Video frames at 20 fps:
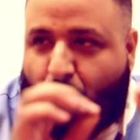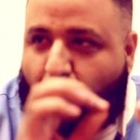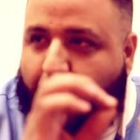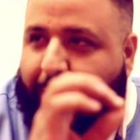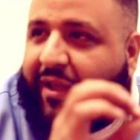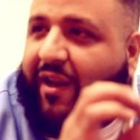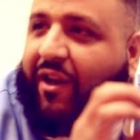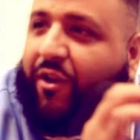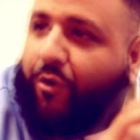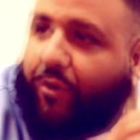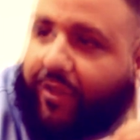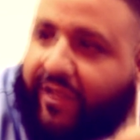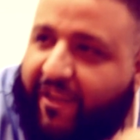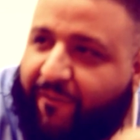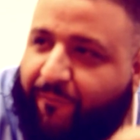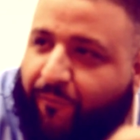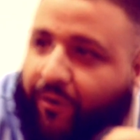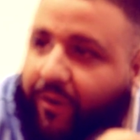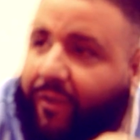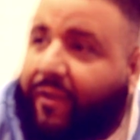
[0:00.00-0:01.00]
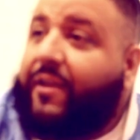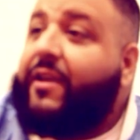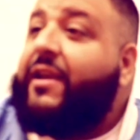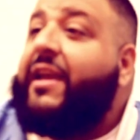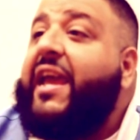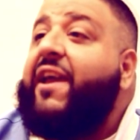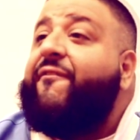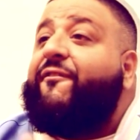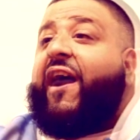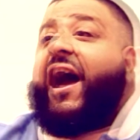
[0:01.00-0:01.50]
would be a little different.
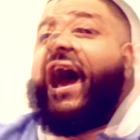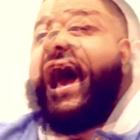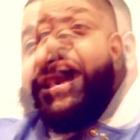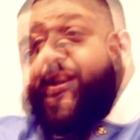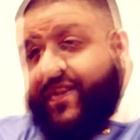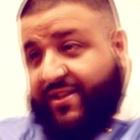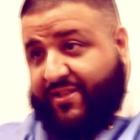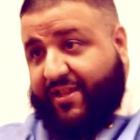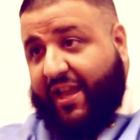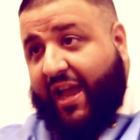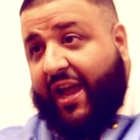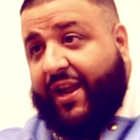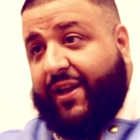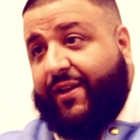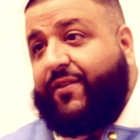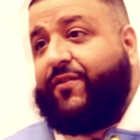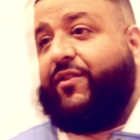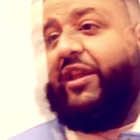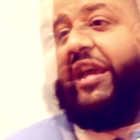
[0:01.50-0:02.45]
If I designed